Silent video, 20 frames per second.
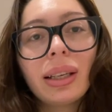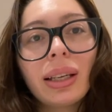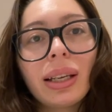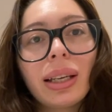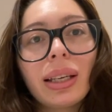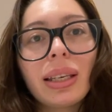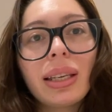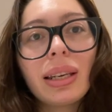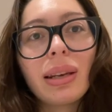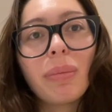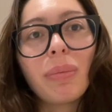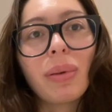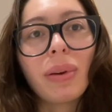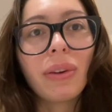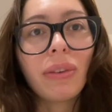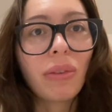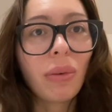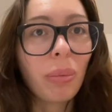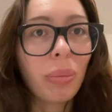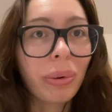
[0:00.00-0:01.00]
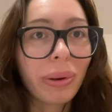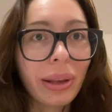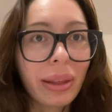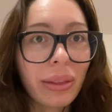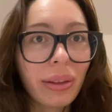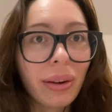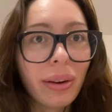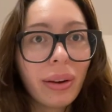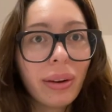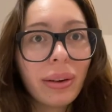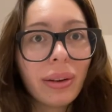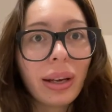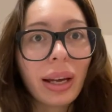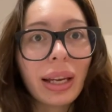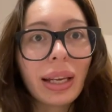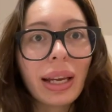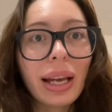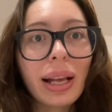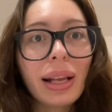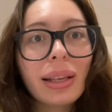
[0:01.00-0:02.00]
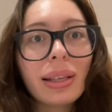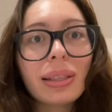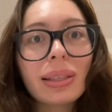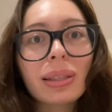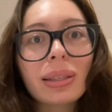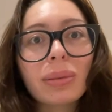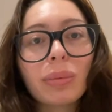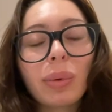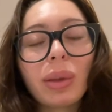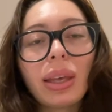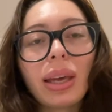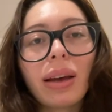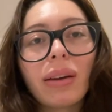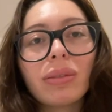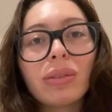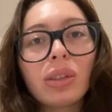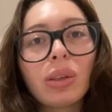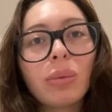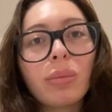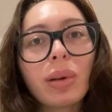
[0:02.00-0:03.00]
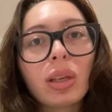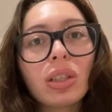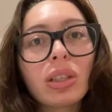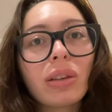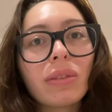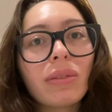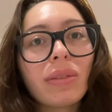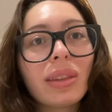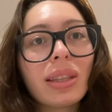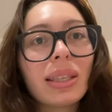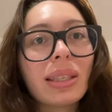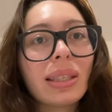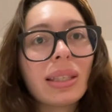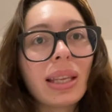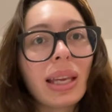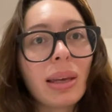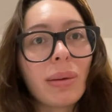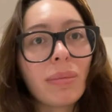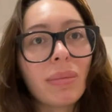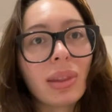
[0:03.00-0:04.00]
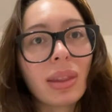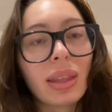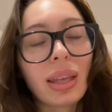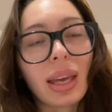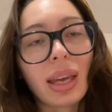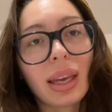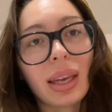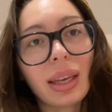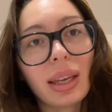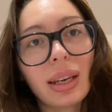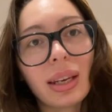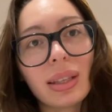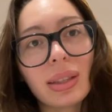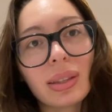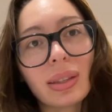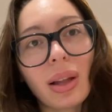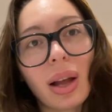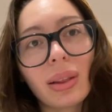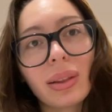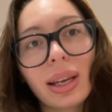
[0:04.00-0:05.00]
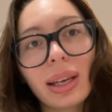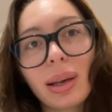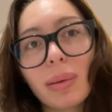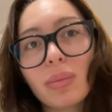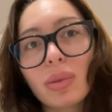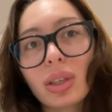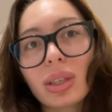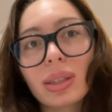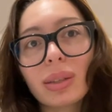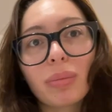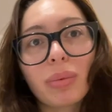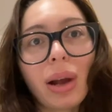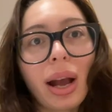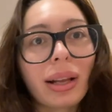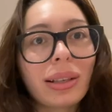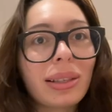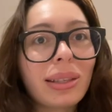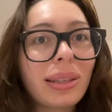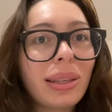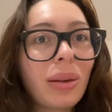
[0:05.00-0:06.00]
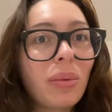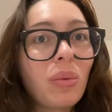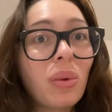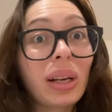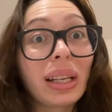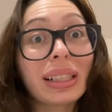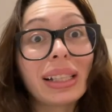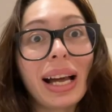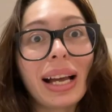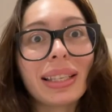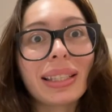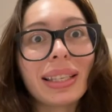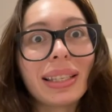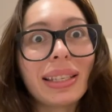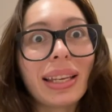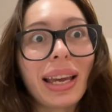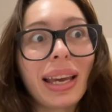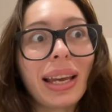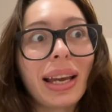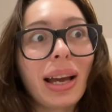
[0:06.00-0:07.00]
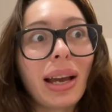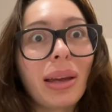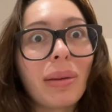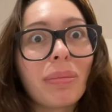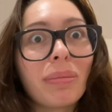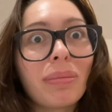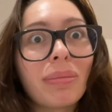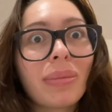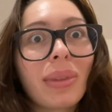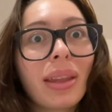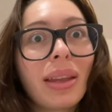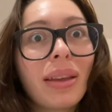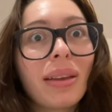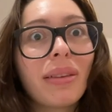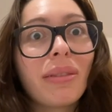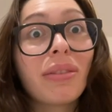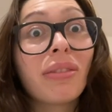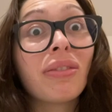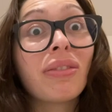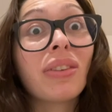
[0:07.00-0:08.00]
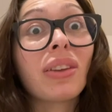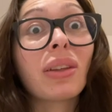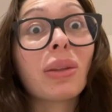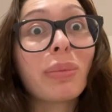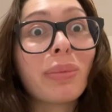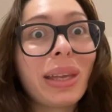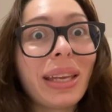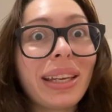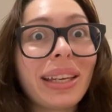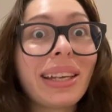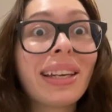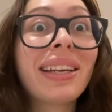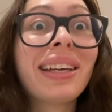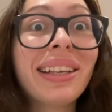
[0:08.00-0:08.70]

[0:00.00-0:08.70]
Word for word: I need a bit of a breather, I guess, when you have too much of the same thing. And it's not like I'm just practicing one class a day. I'm filming